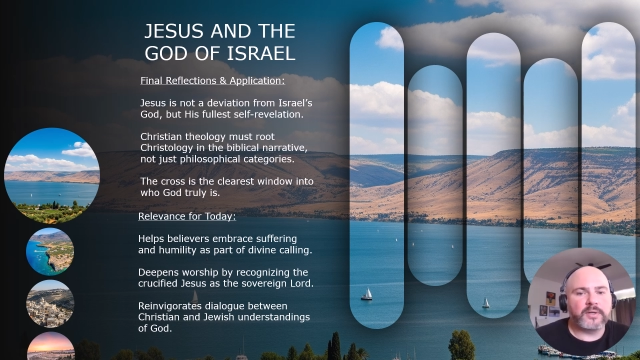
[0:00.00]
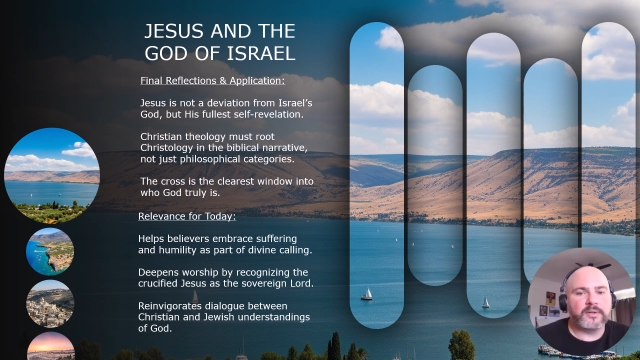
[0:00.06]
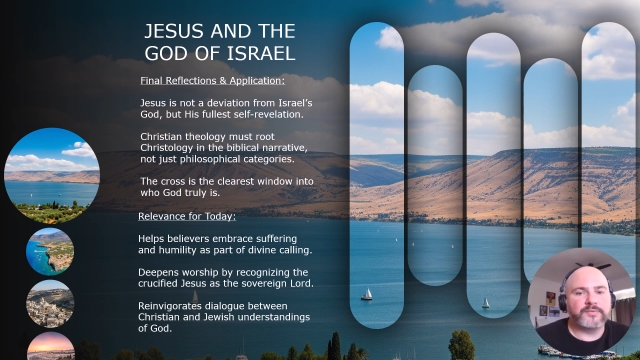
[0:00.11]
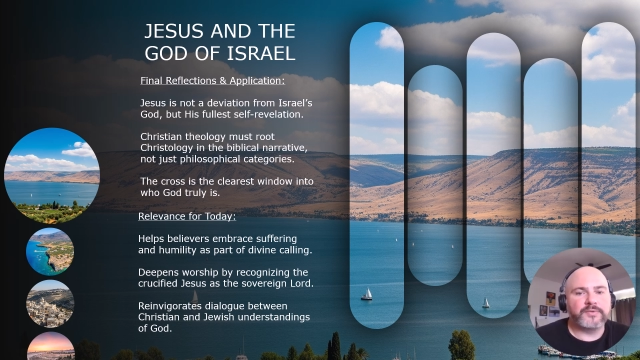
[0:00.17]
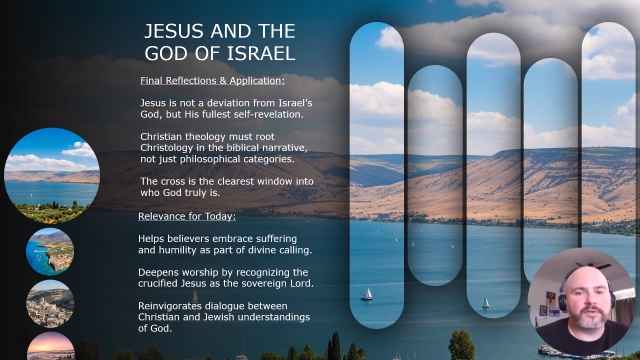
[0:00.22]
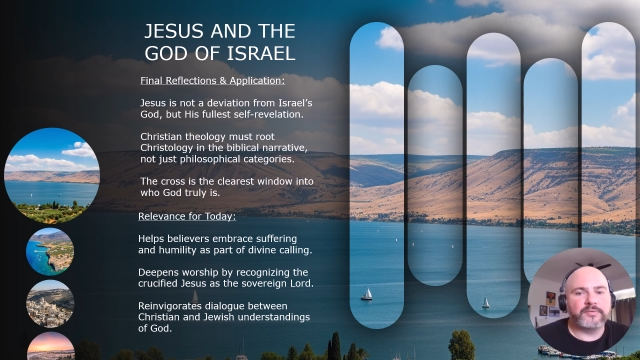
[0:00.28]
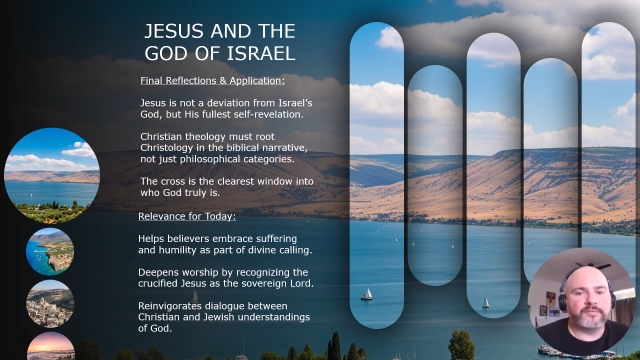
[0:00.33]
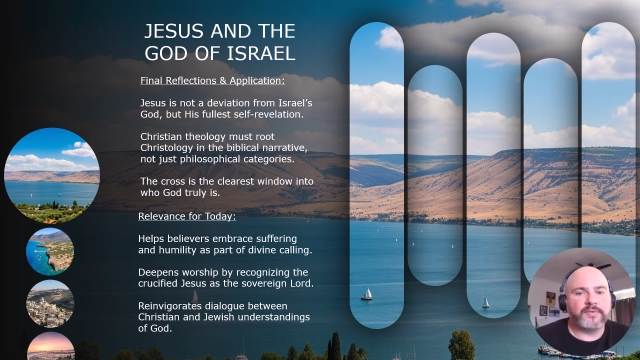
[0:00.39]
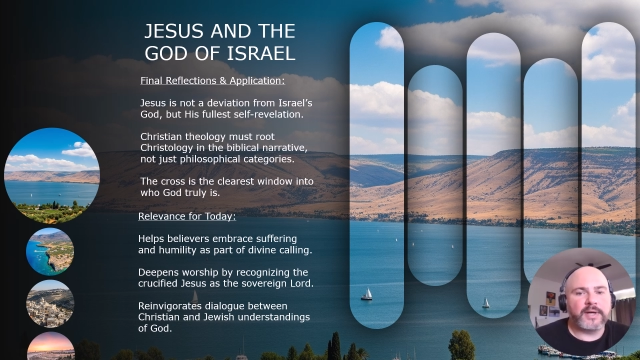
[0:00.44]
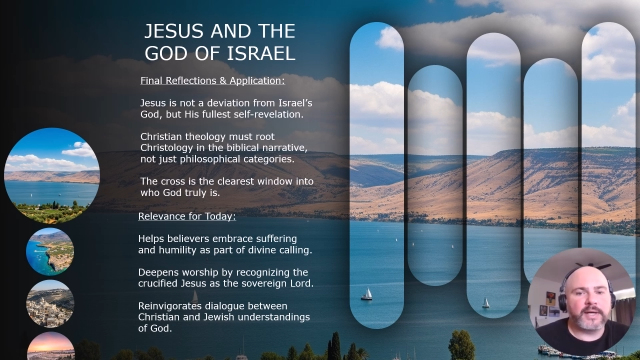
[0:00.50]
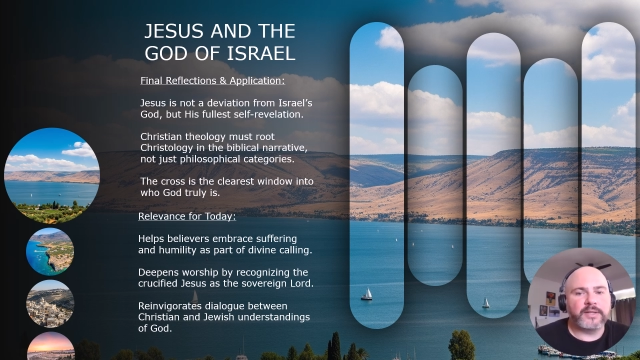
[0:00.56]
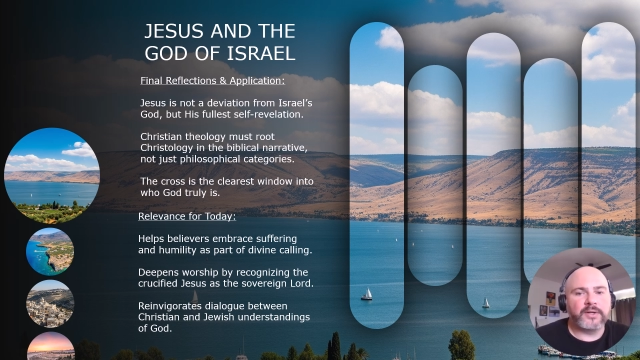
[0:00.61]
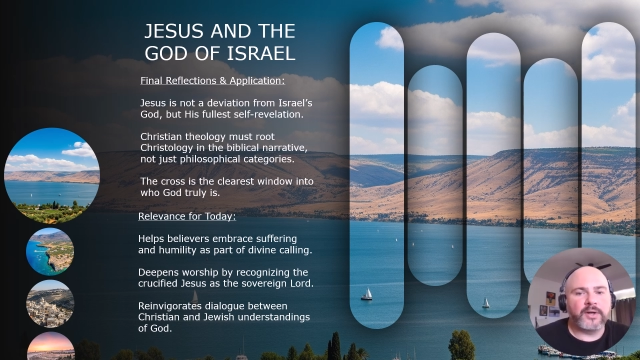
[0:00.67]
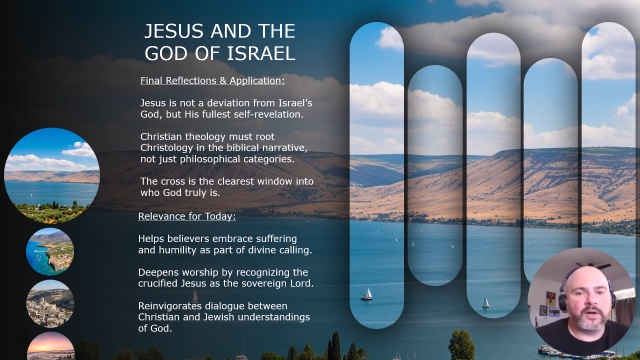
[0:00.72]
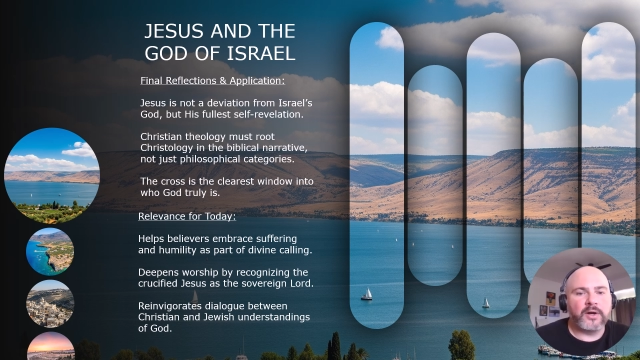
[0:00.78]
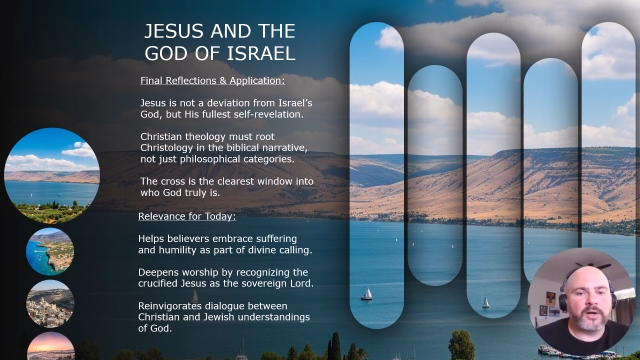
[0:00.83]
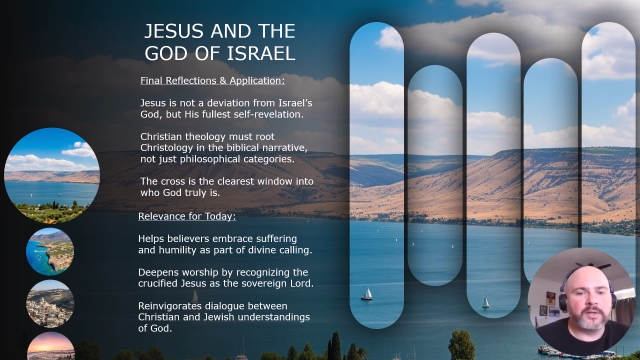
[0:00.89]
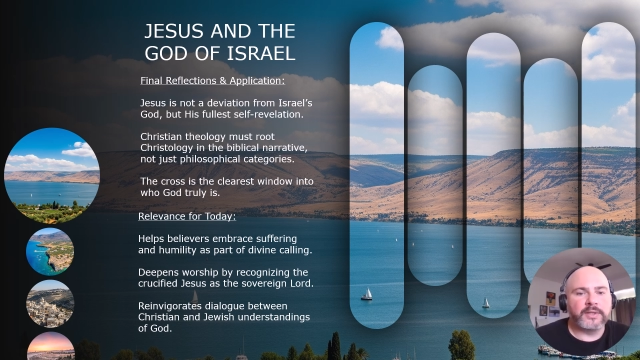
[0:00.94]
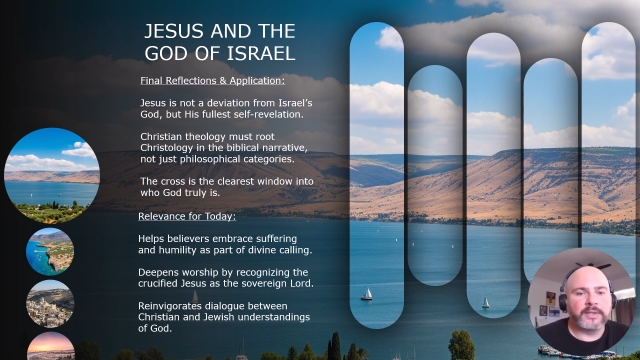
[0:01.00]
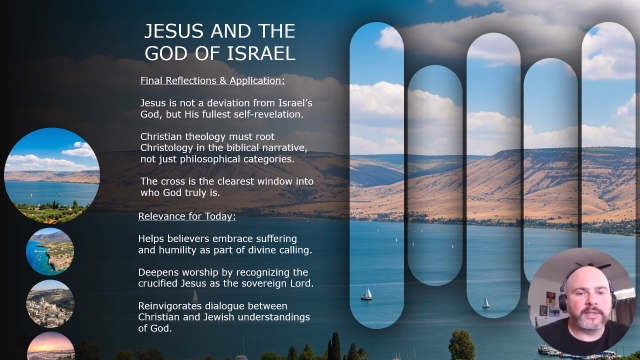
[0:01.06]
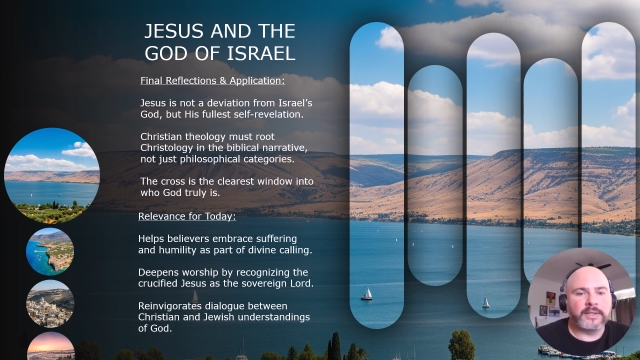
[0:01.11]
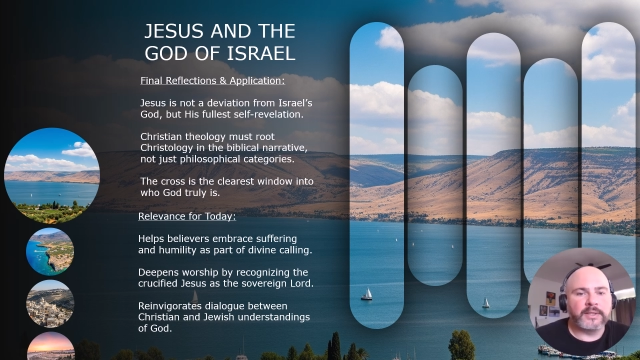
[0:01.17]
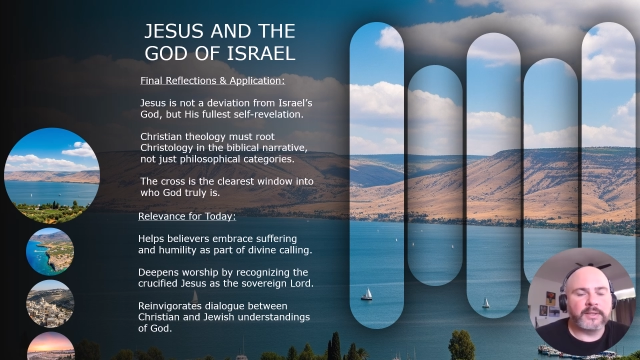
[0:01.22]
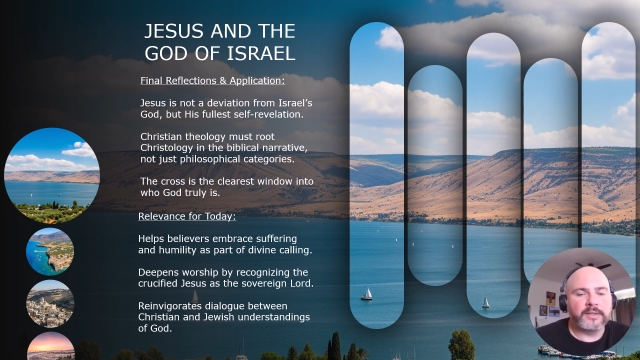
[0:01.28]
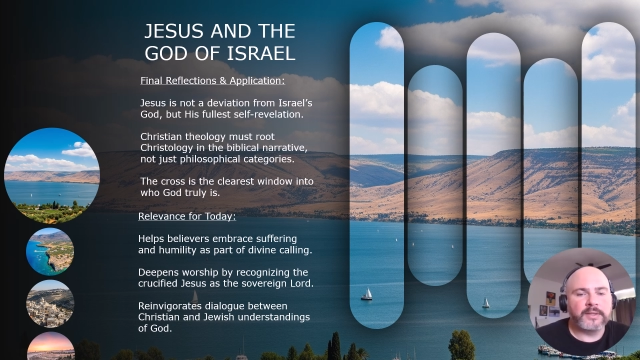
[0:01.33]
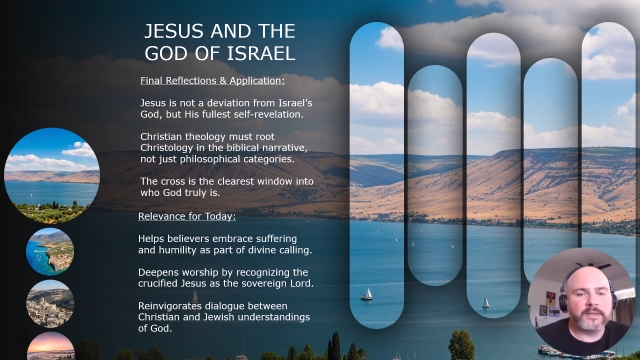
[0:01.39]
of divine calling.